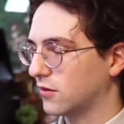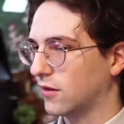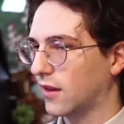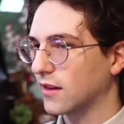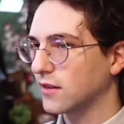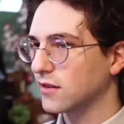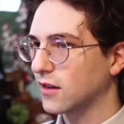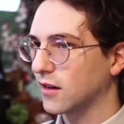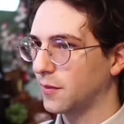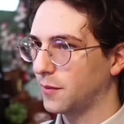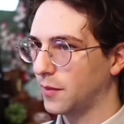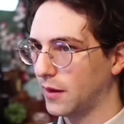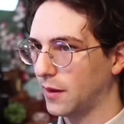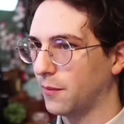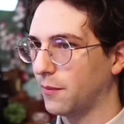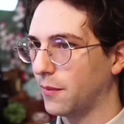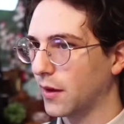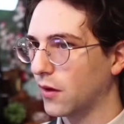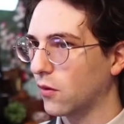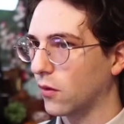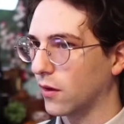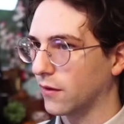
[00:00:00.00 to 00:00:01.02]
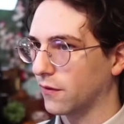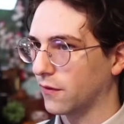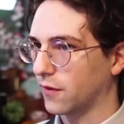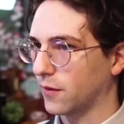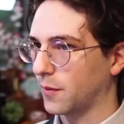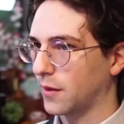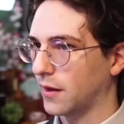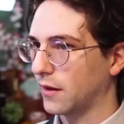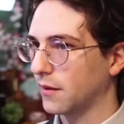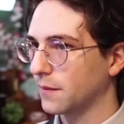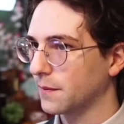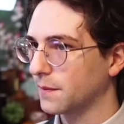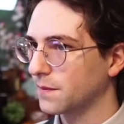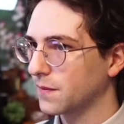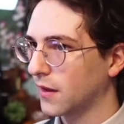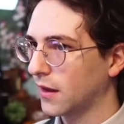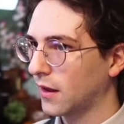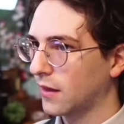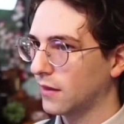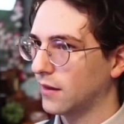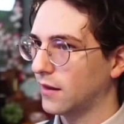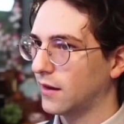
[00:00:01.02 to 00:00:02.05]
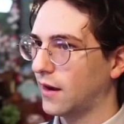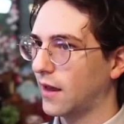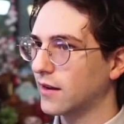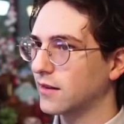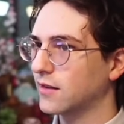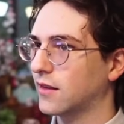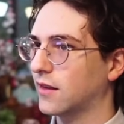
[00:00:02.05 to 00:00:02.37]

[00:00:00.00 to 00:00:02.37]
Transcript: that's gonna be a big one for me. The next